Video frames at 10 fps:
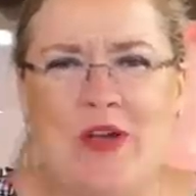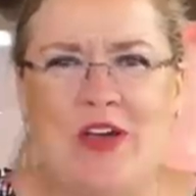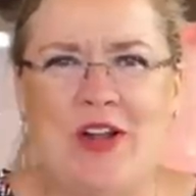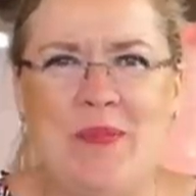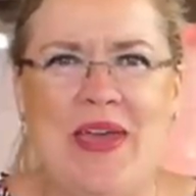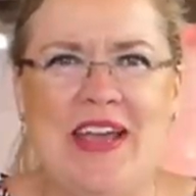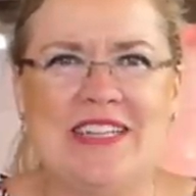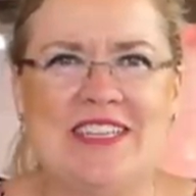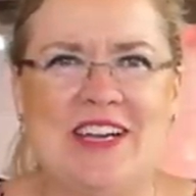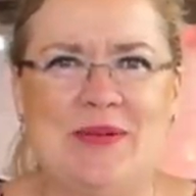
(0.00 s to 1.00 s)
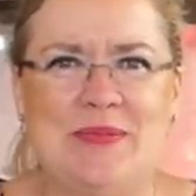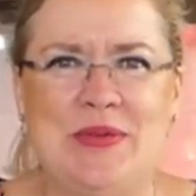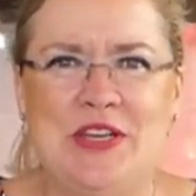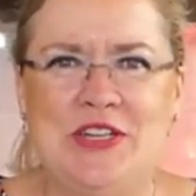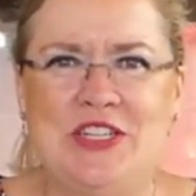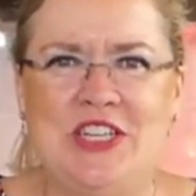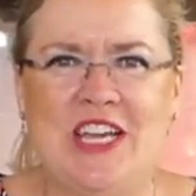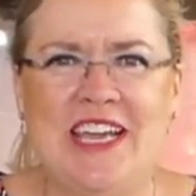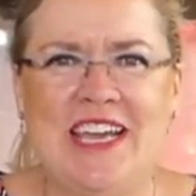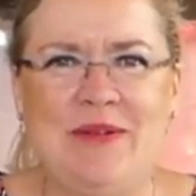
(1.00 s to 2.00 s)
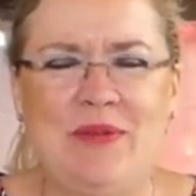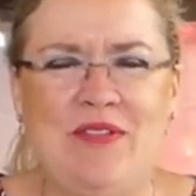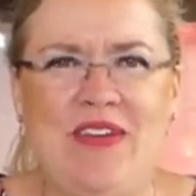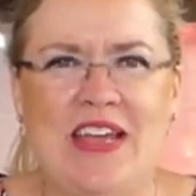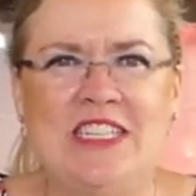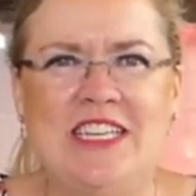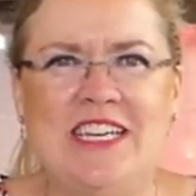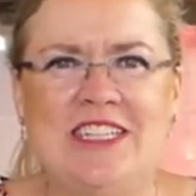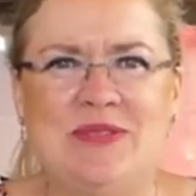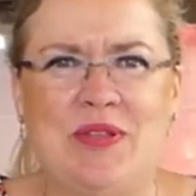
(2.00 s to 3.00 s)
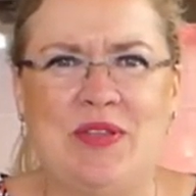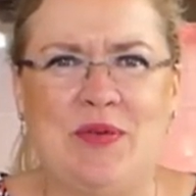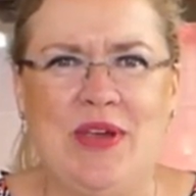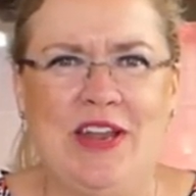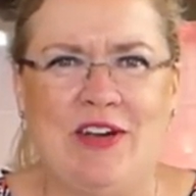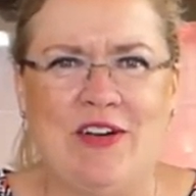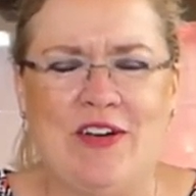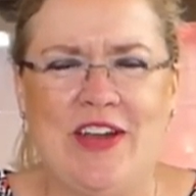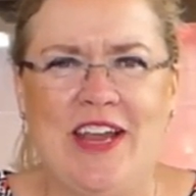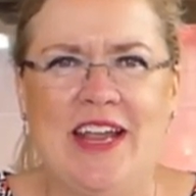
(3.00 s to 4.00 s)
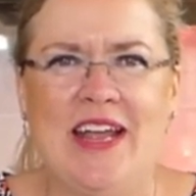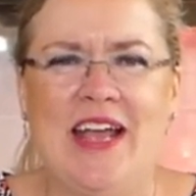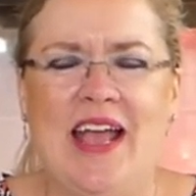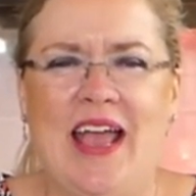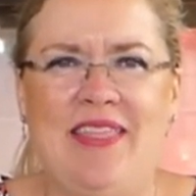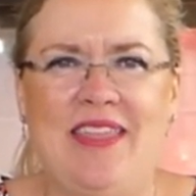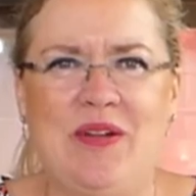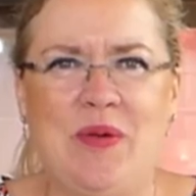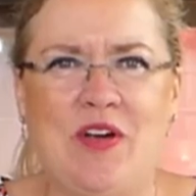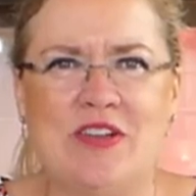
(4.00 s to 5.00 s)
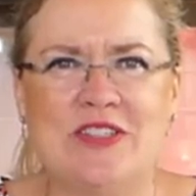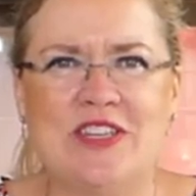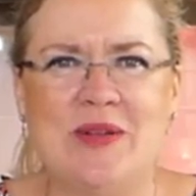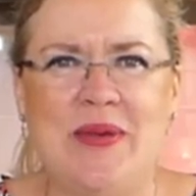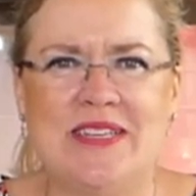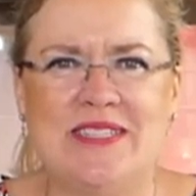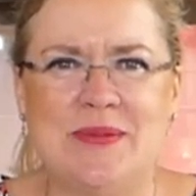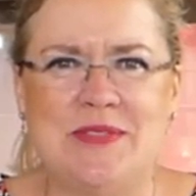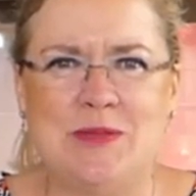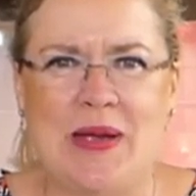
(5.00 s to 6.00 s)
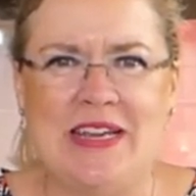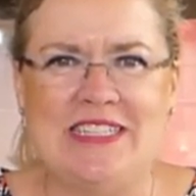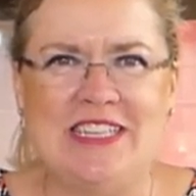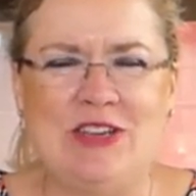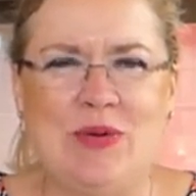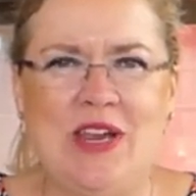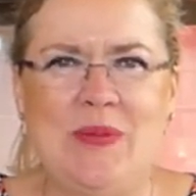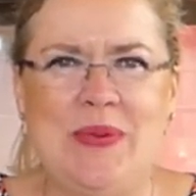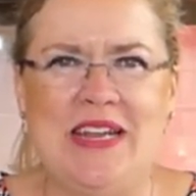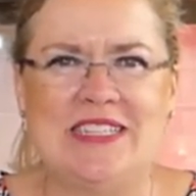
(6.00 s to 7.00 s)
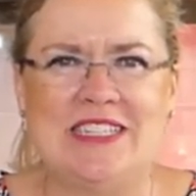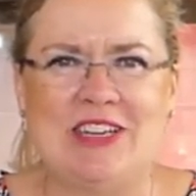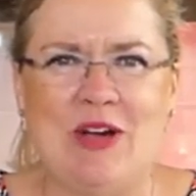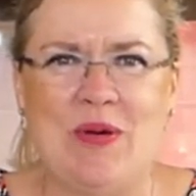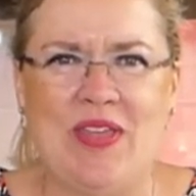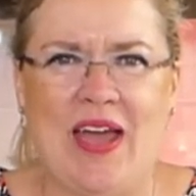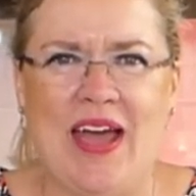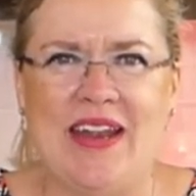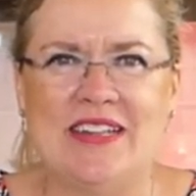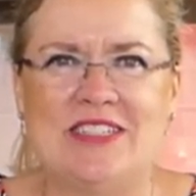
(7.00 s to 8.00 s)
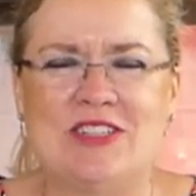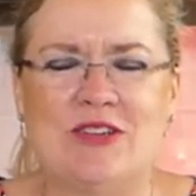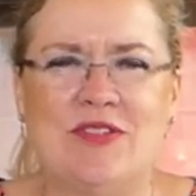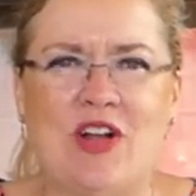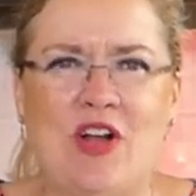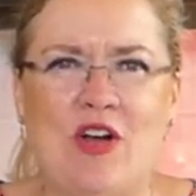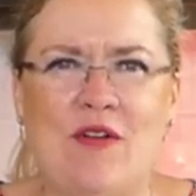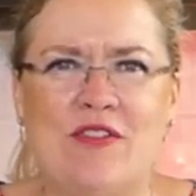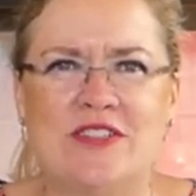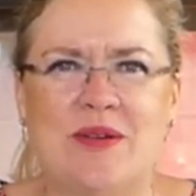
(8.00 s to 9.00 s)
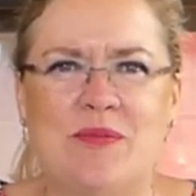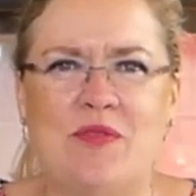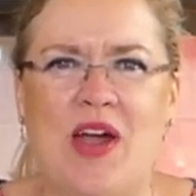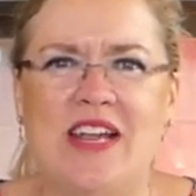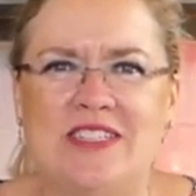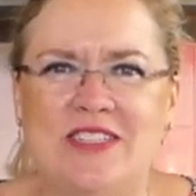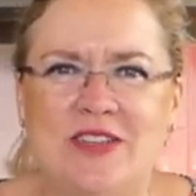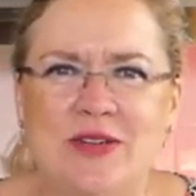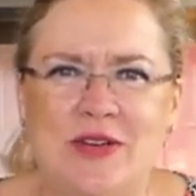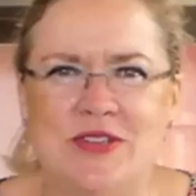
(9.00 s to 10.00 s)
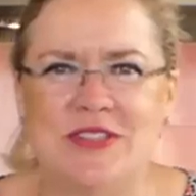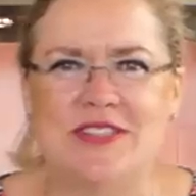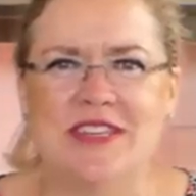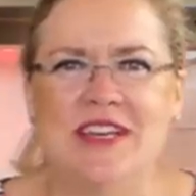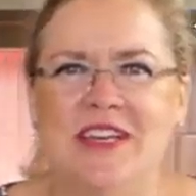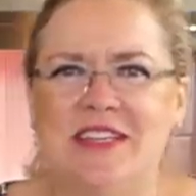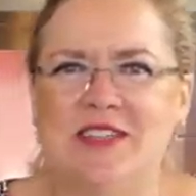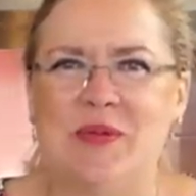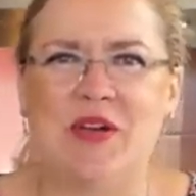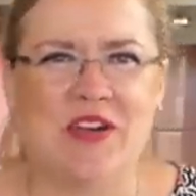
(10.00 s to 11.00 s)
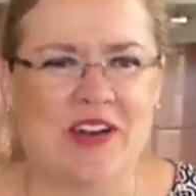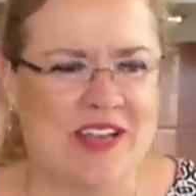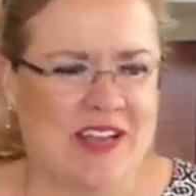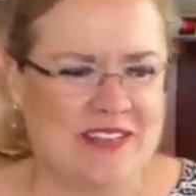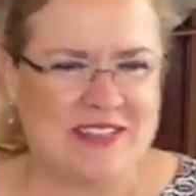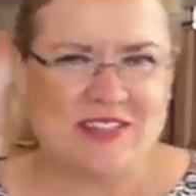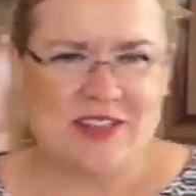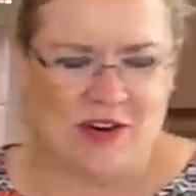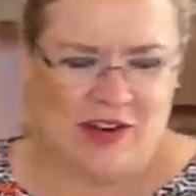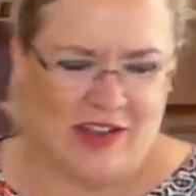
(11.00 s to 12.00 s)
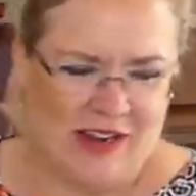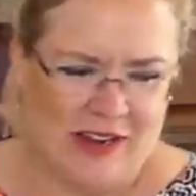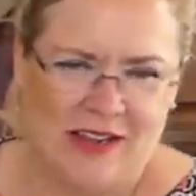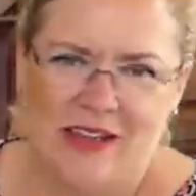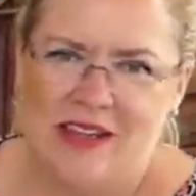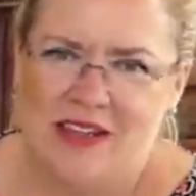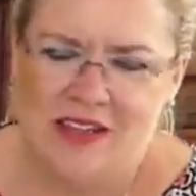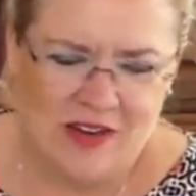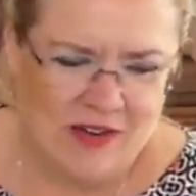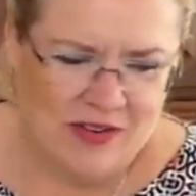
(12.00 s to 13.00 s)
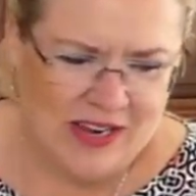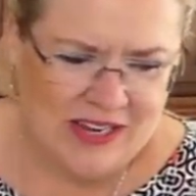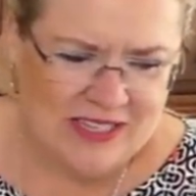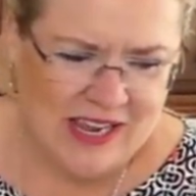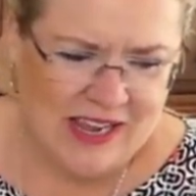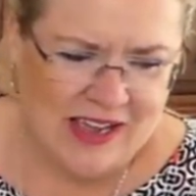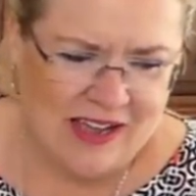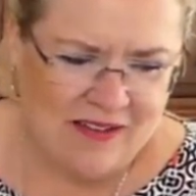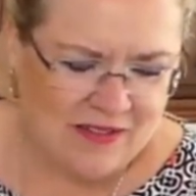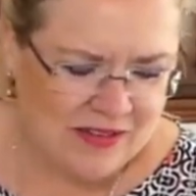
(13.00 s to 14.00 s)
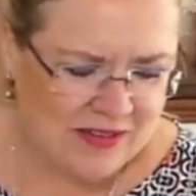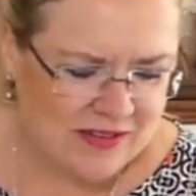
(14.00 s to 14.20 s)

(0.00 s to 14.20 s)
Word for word: are going to make some chicken with veggies, with green curry, and then we are also going to make some spicy green beans to go with that and serve it all over some rice noodles. So we are going to get started. You don't need takeout.